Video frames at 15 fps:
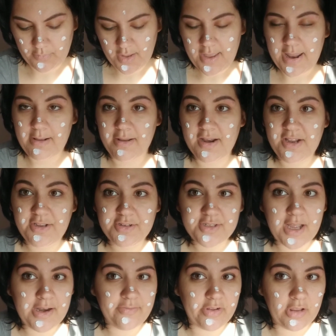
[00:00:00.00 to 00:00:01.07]
And I'm going to use
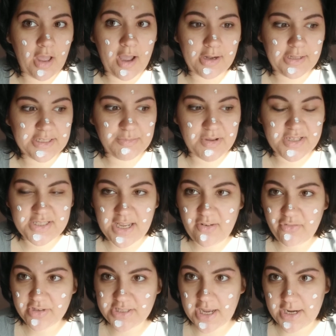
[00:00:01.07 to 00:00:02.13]
kind of a lot because my skin
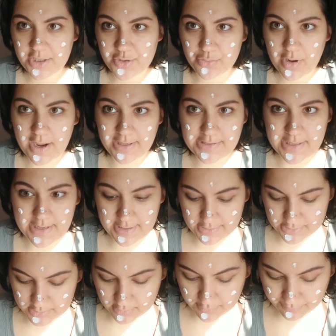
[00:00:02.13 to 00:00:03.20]
feels kind of dry today,
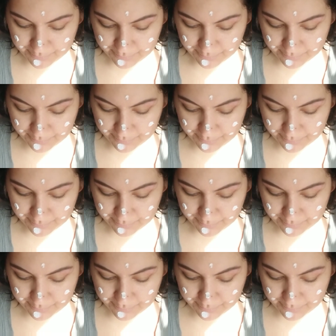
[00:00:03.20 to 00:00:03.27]
so.